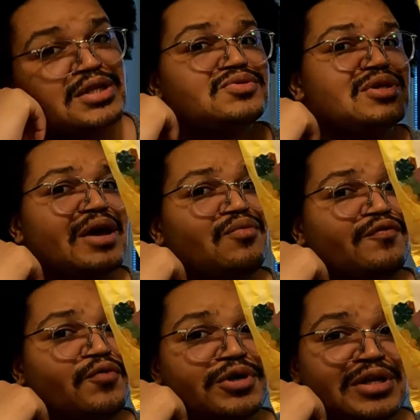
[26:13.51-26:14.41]
These are like
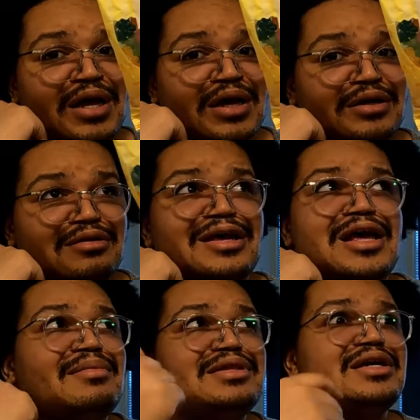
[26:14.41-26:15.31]
$1.49.
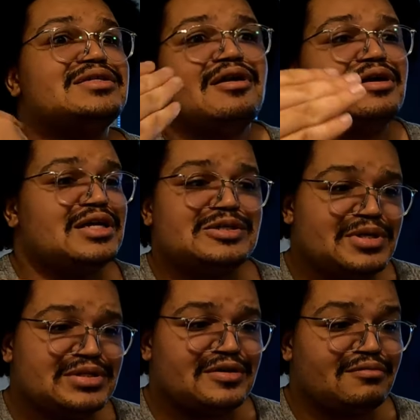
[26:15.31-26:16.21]
Like y'all be thinking Target
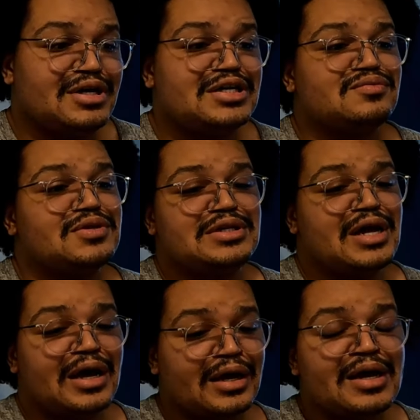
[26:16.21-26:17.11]
expensive, but it's really
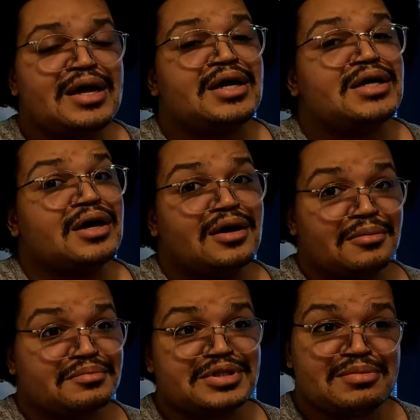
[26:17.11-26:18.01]
not.
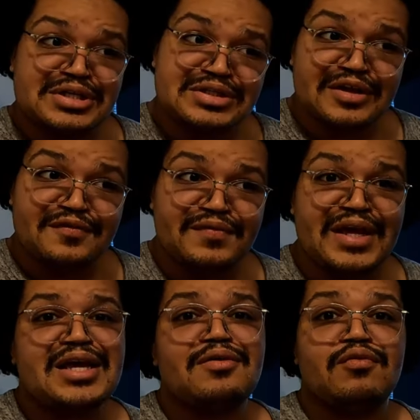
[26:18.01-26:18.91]
Some of the stuff
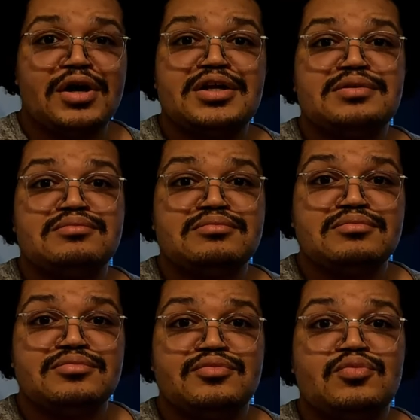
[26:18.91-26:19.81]
they can run
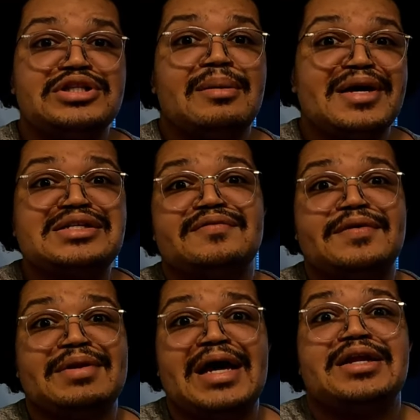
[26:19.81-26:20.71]
with the best of
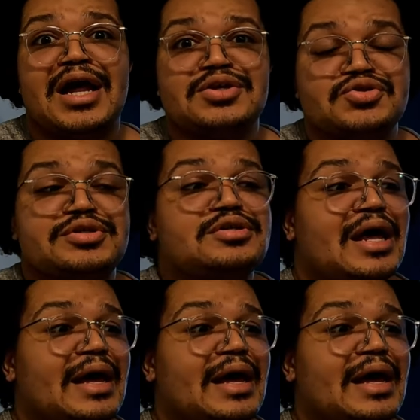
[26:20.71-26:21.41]
them, like Dollar Tree.